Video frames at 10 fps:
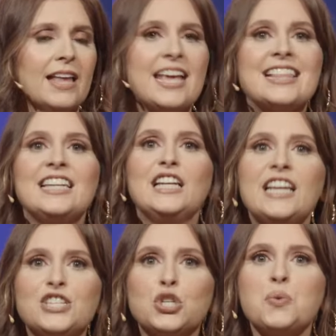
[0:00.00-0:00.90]
Like
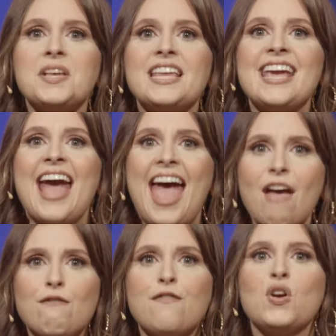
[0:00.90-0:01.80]
literally
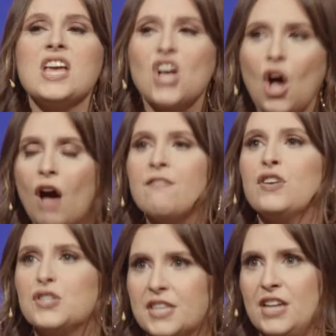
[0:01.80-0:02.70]
every
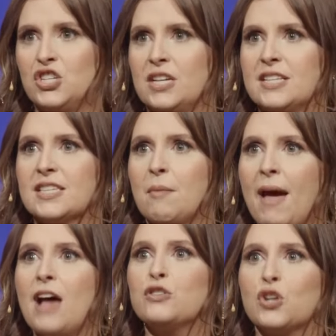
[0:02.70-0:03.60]
conversation
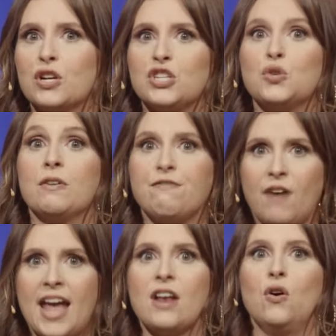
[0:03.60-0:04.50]
somehow turned into a
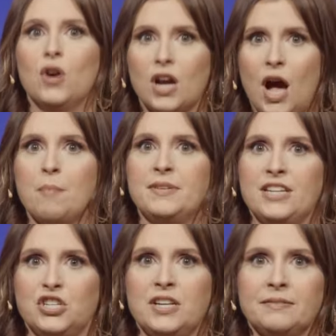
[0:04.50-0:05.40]
fight or a
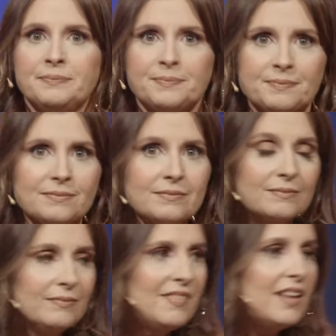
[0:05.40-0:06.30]
competition.
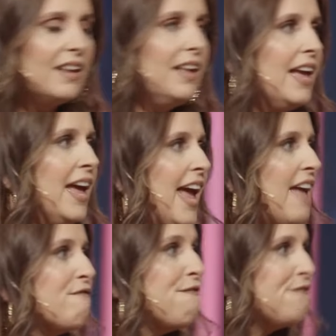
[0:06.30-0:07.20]

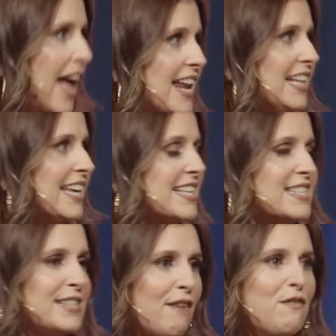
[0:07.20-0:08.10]
And finally,
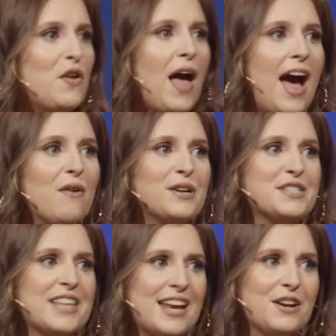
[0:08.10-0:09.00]
several
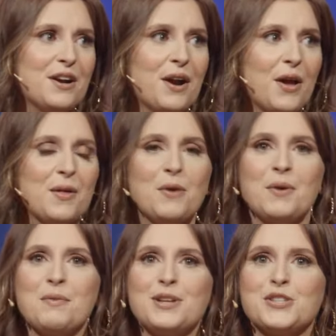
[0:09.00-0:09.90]
hours later,
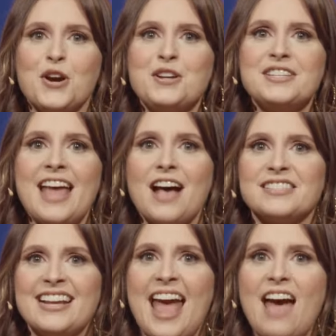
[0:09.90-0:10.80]
we returned to the
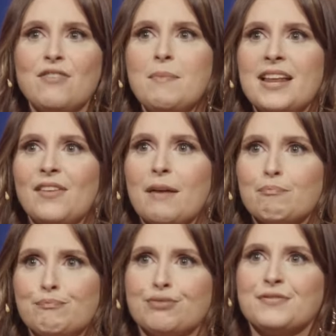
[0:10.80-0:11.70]
house and everybody like
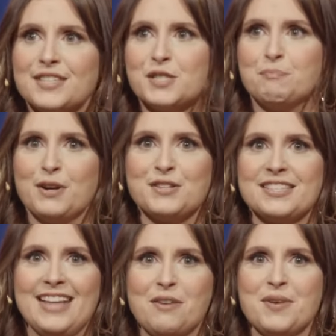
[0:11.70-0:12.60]
dispersed
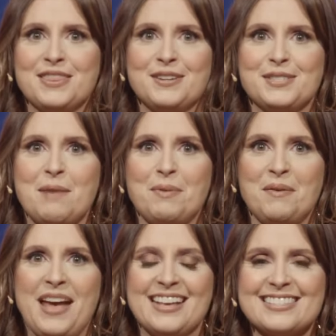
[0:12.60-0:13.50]
and like went their separate
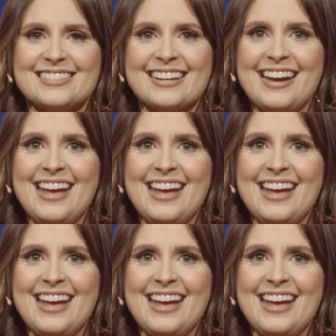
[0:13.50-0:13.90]
ways.